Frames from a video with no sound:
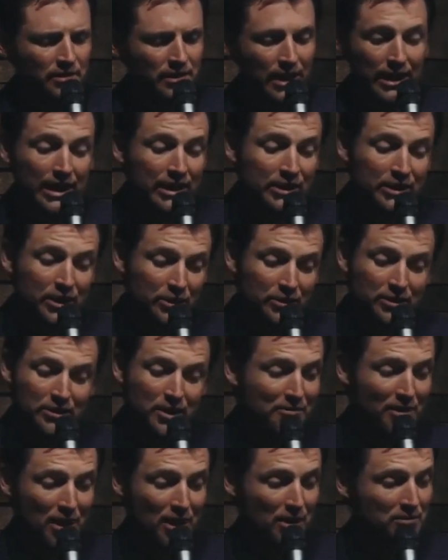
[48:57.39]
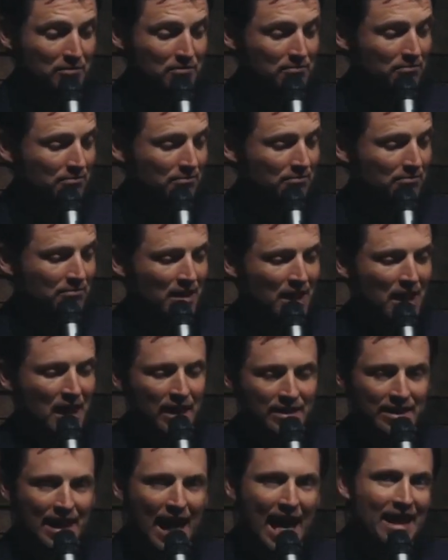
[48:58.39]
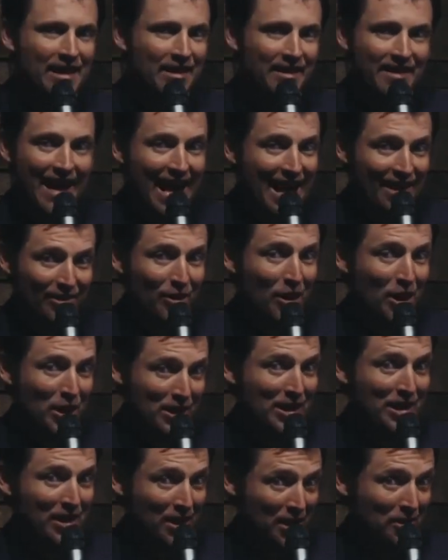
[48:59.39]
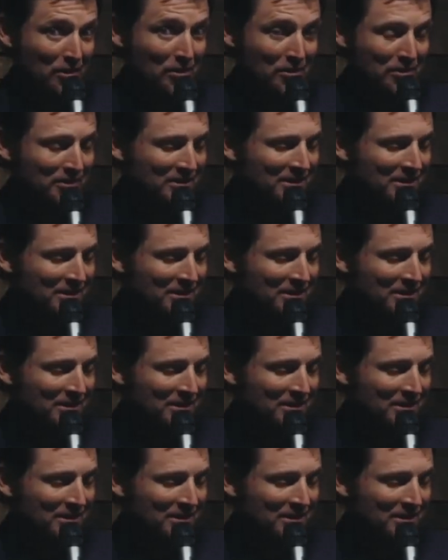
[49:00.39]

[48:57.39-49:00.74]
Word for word: They didn't used to vote. Not that long ago.